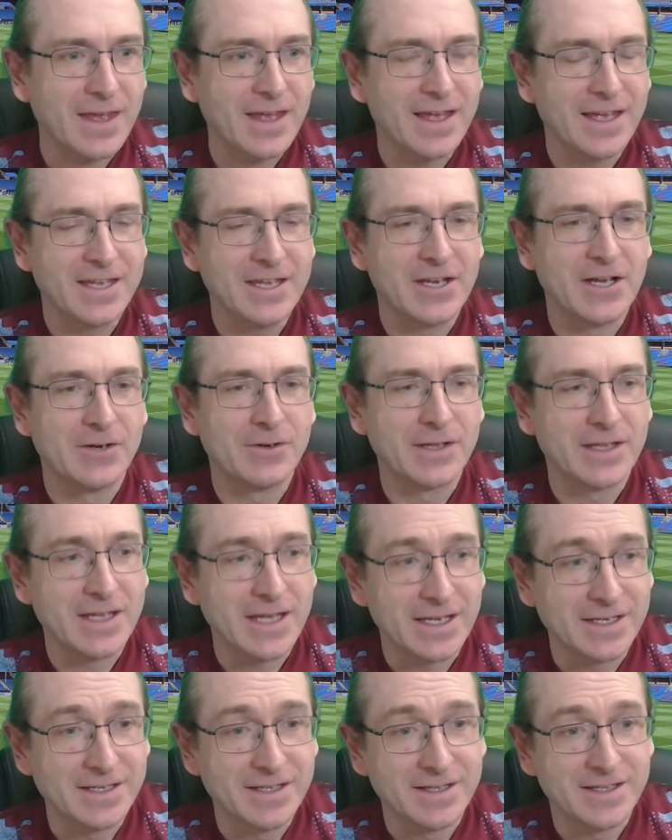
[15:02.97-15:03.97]
you know, at the
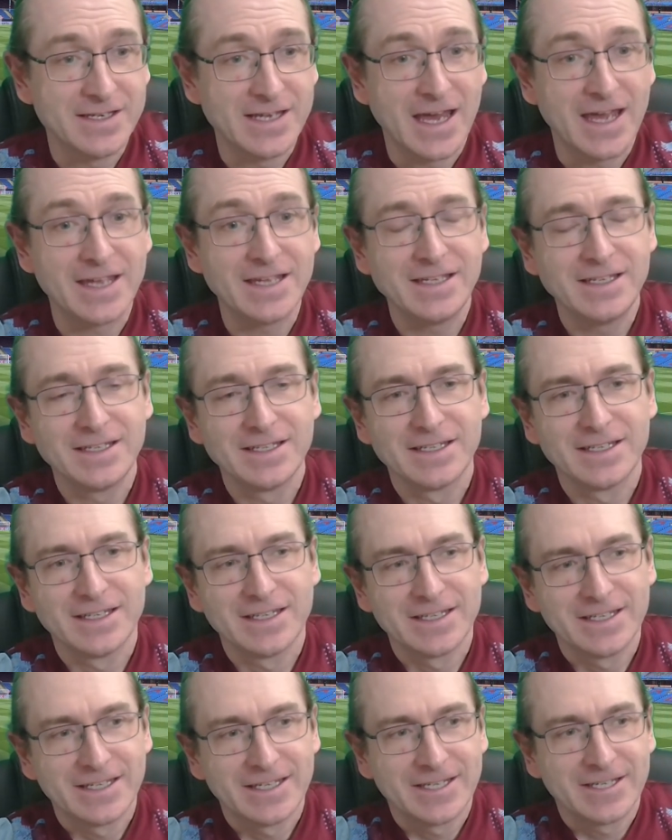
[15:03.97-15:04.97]
end of the day,
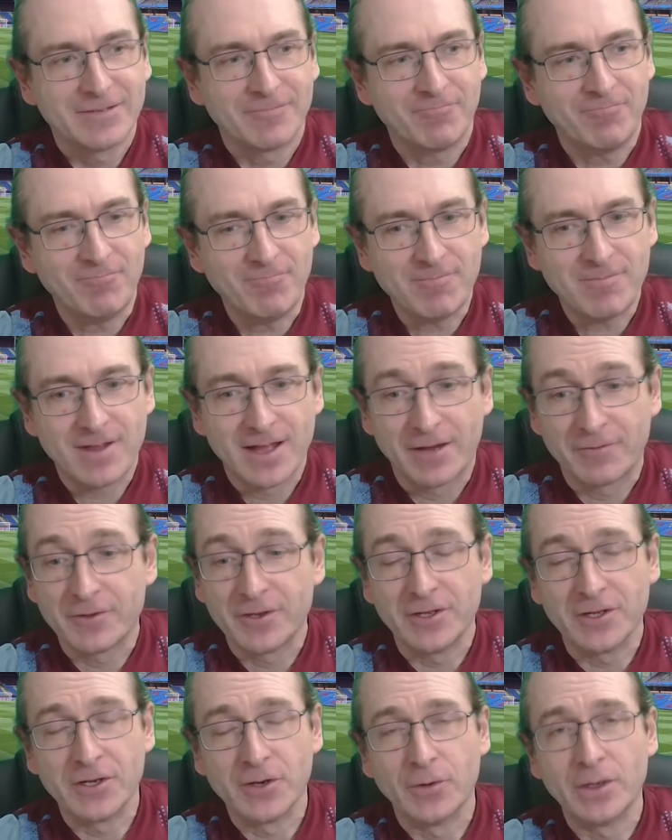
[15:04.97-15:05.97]
I'm
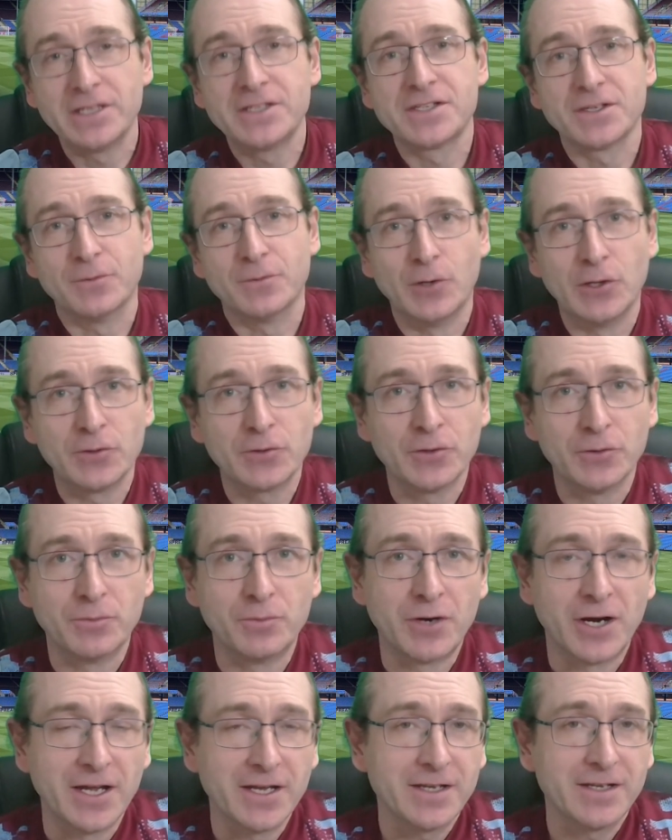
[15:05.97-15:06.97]
going to go into the World Cup
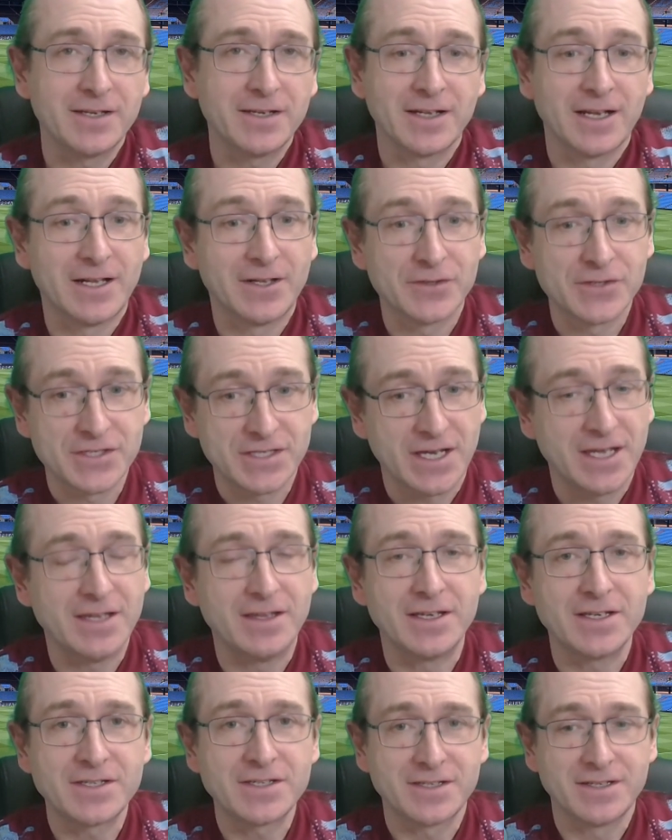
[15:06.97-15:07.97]
break, and I'll say
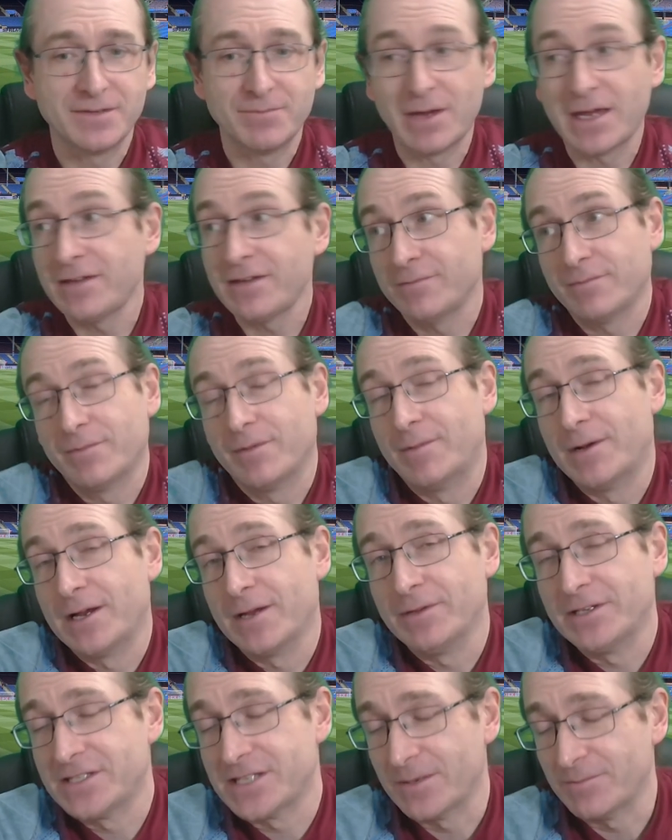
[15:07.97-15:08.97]
this, and it
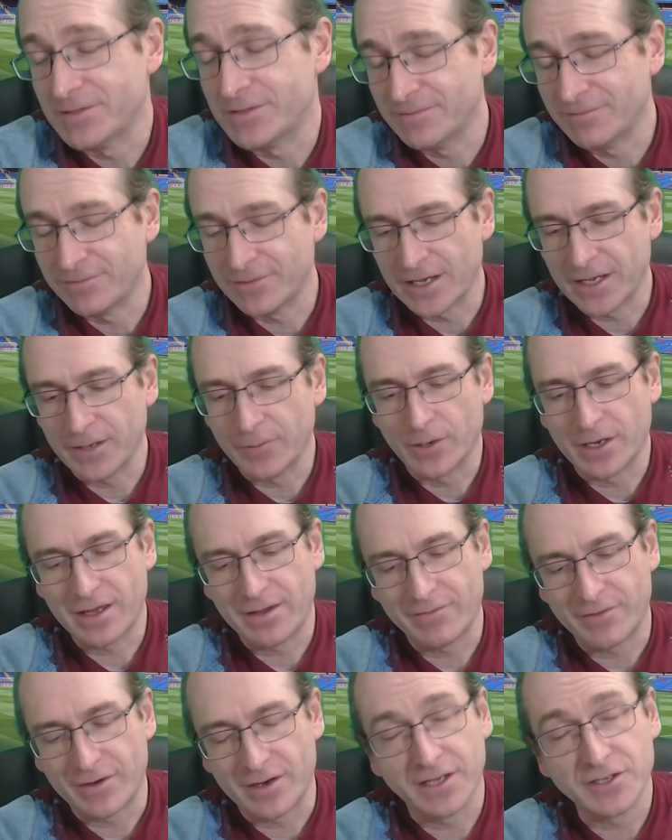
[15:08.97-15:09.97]
might be tempting fate,
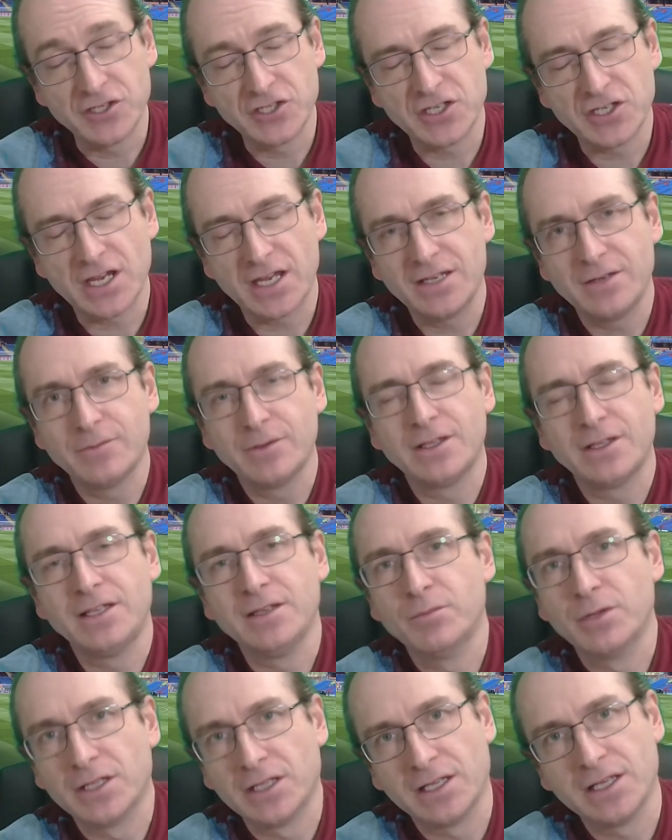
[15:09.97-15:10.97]
whatever. I genuinely
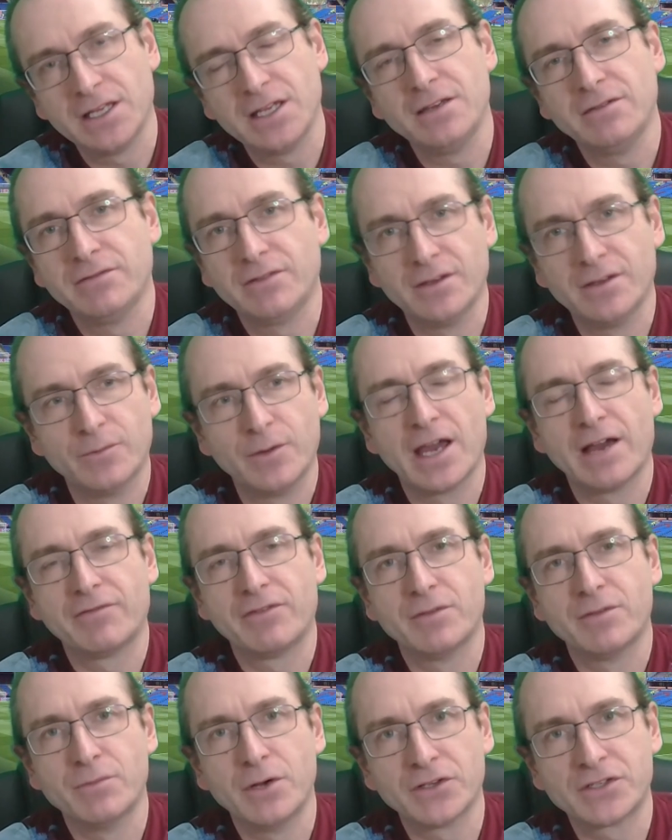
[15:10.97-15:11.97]
believe that we have
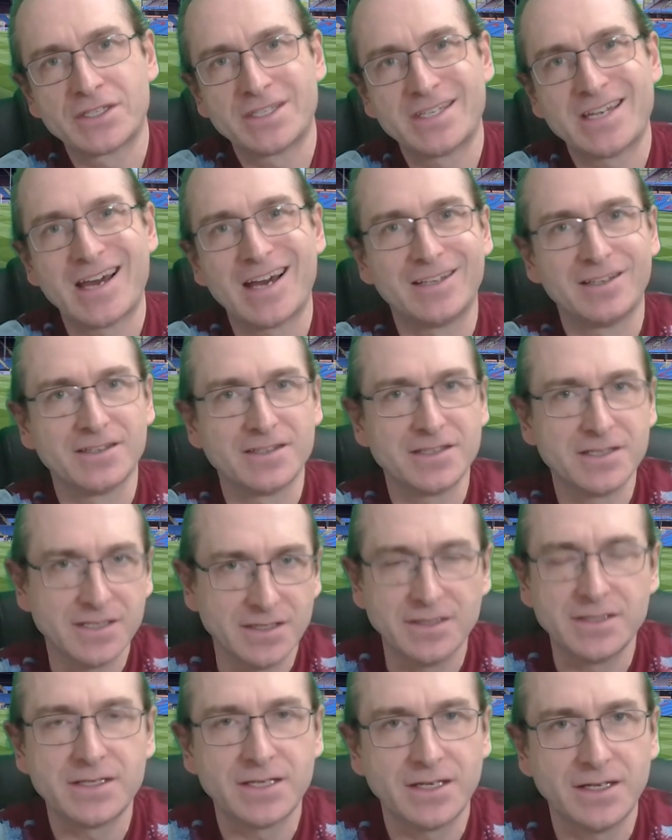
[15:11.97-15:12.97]
the most
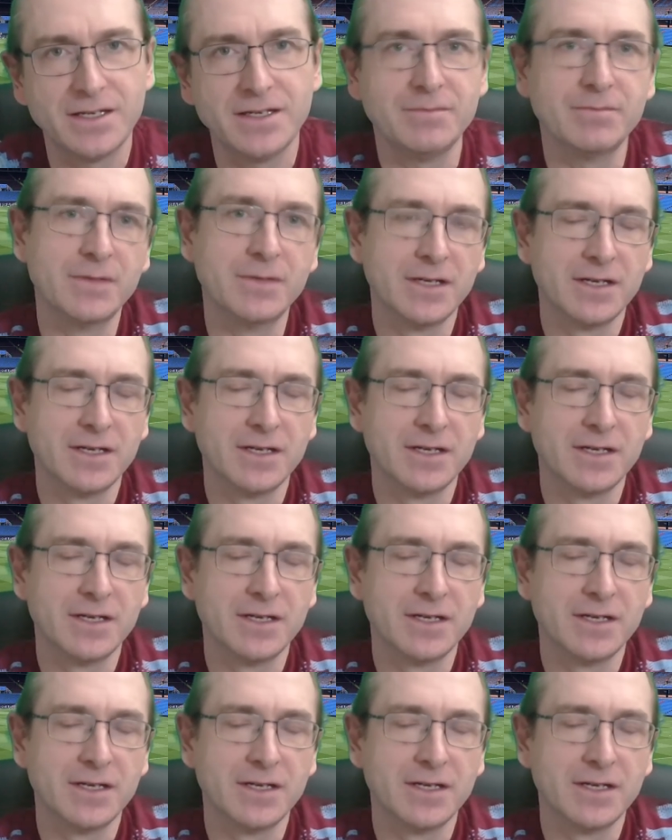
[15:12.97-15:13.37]
talented team